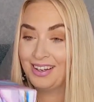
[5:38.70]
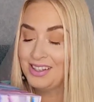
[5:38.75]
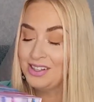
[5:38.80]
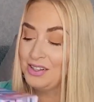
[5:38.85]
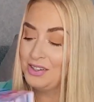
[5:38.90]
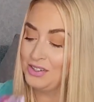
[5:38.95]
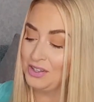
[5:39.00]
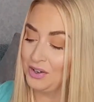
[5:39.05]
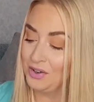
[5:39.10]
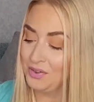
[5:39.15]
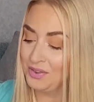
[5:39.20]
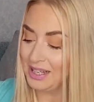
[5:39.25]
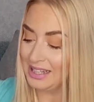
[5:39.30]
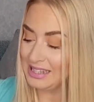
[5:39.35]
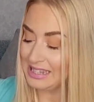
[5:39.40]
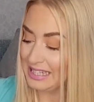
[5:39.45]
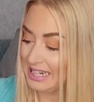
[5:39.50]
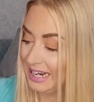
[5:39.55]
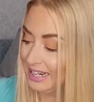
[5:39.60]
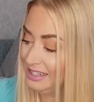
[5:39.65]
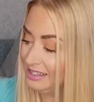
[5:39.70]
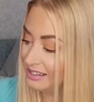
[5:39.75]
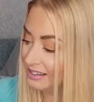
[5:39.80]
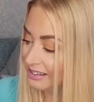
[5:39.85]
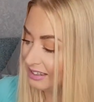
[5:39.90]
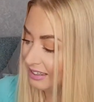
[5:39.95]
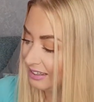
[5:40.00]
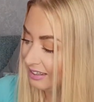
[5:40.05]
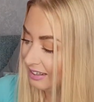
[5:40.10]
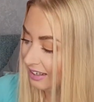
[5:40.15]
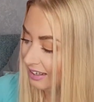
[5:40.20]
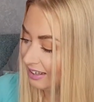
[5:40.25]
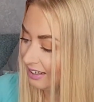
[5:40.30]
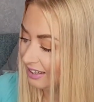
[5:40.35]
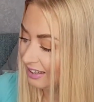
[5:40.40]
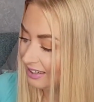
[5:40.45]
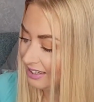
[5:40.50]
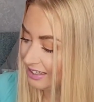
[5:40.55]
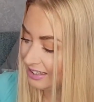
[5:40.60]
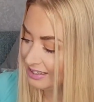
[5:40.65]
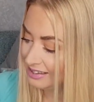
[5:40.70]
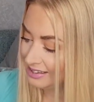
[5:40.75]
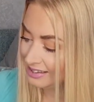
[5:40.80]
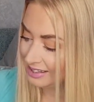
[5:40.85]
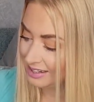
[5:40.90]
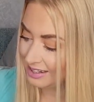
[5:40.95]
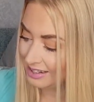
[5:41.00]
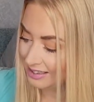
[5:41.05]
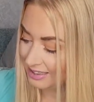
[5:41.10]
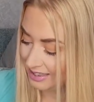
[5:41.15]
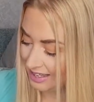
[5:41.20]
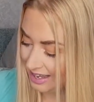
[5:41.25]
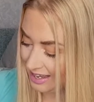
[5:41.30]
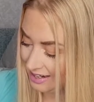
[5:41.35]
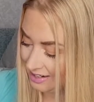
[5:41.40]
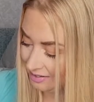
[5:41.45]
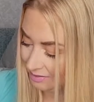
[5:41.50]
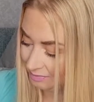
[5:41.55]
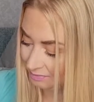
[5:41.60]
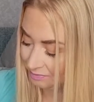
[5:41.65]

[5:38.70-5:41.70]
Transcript: So that's nice. And inside then,